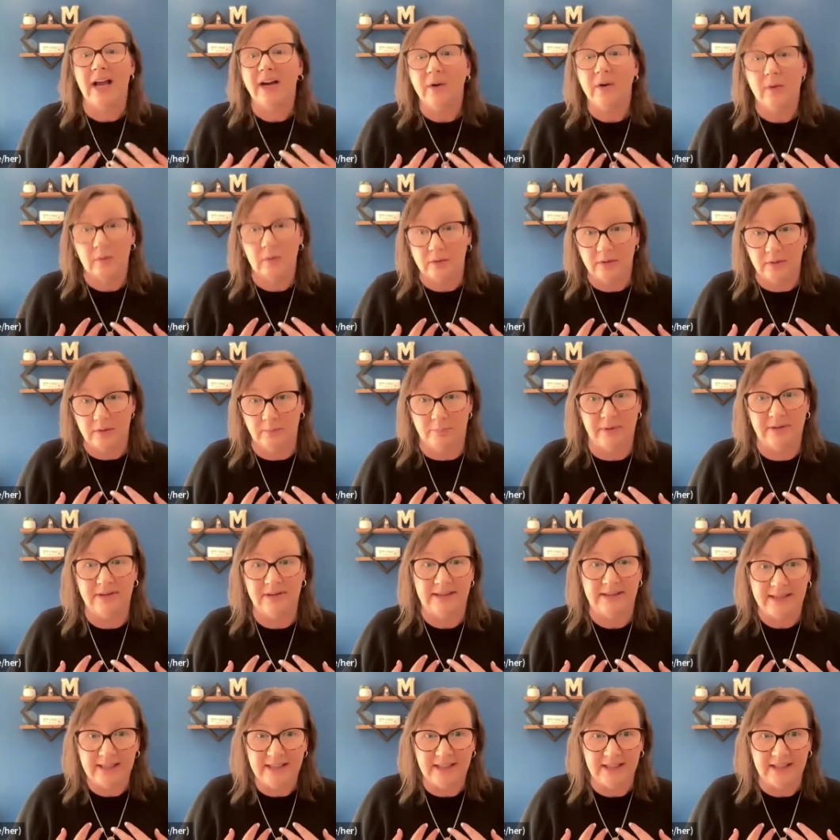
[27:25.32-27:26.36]
I don't
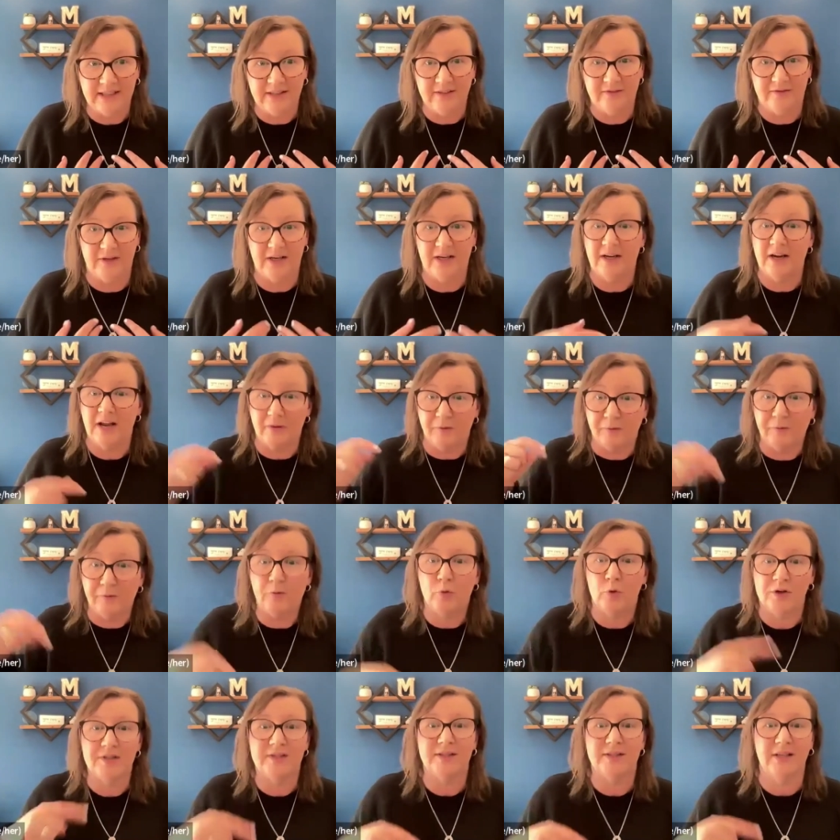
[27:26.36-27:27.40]
believe in a
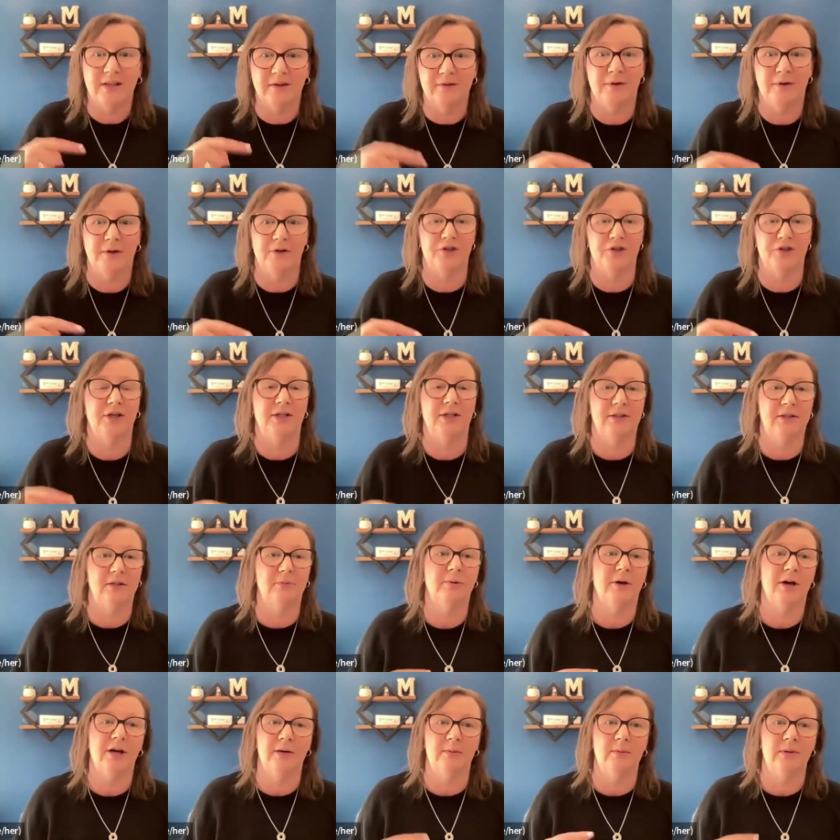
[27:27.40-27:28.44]
forcing function at the
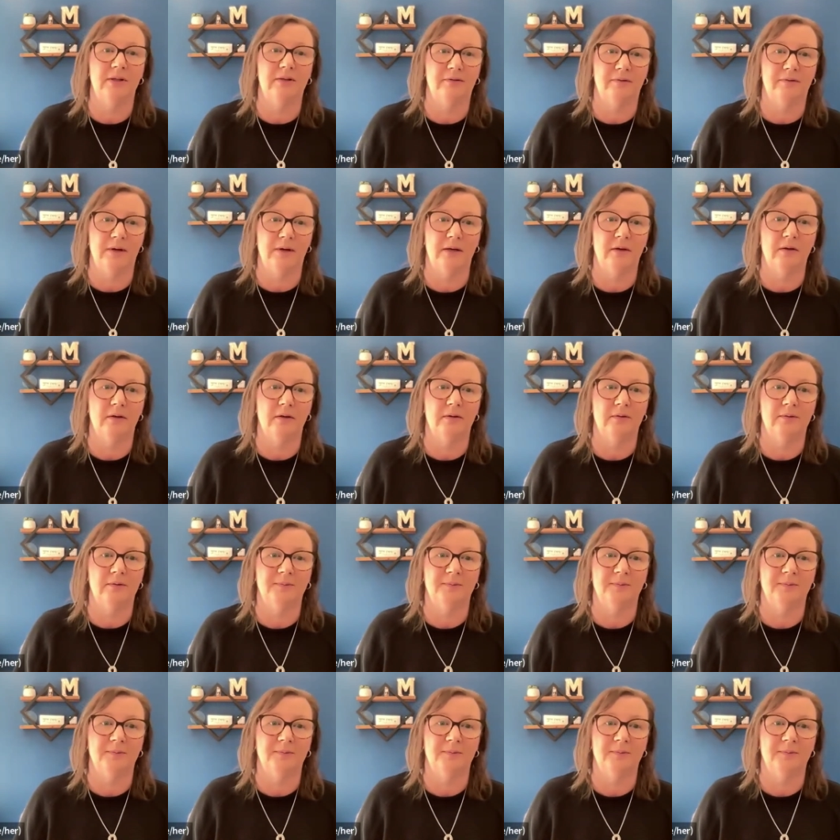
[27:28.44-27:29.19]
bottom of the funnel,